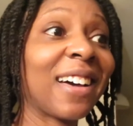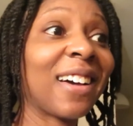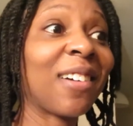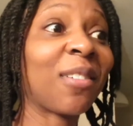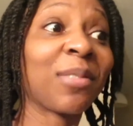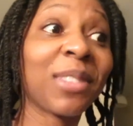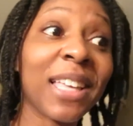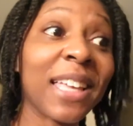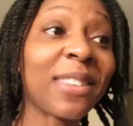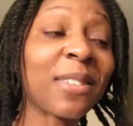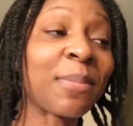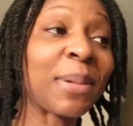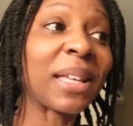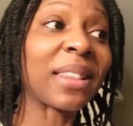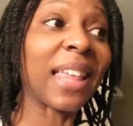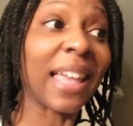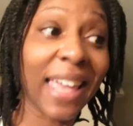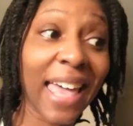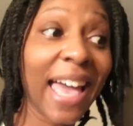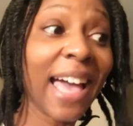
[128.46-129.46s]
only had to pay
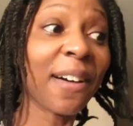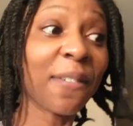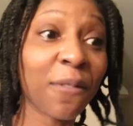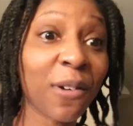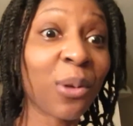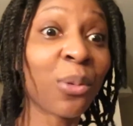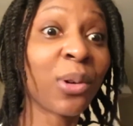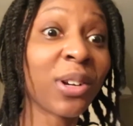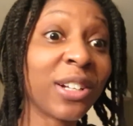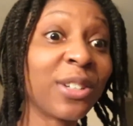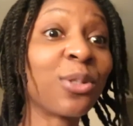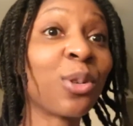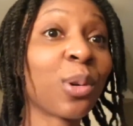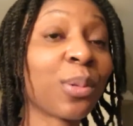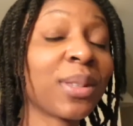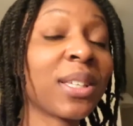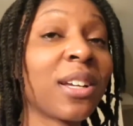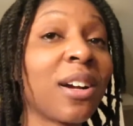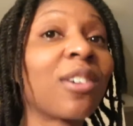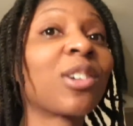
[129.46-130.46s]
like half of what it
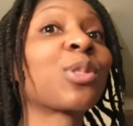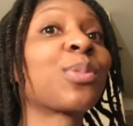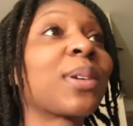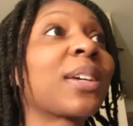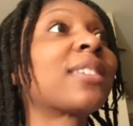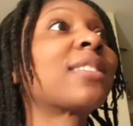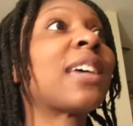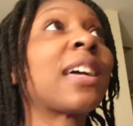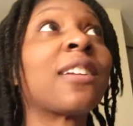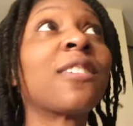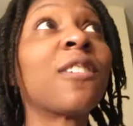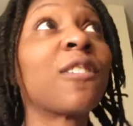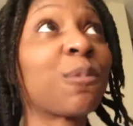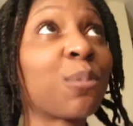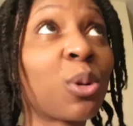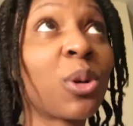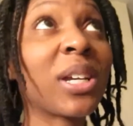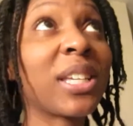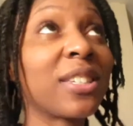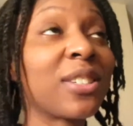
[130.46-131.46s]
normally costs because I had enough
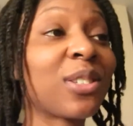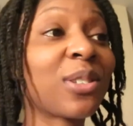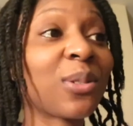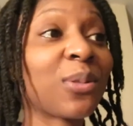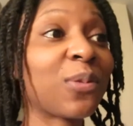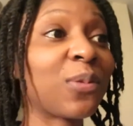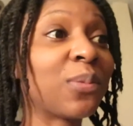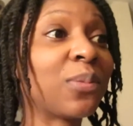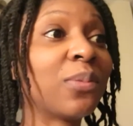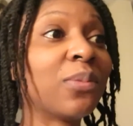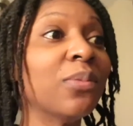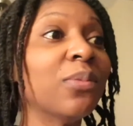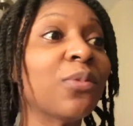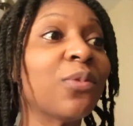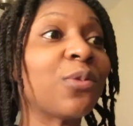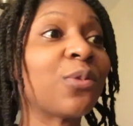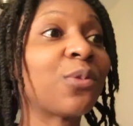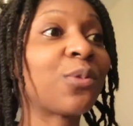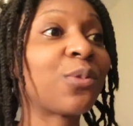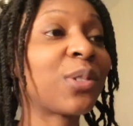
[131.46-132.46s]
points
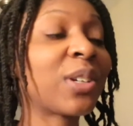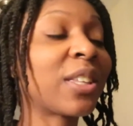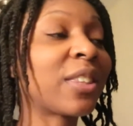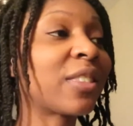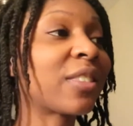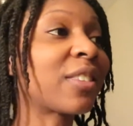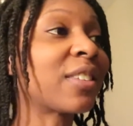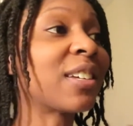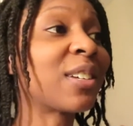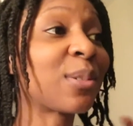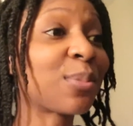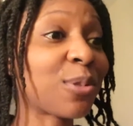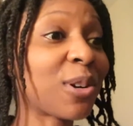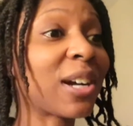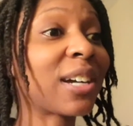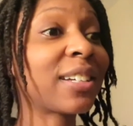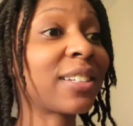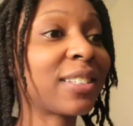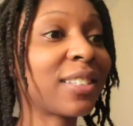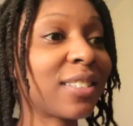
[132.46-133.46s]
with
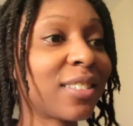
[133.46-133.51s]
Enterprise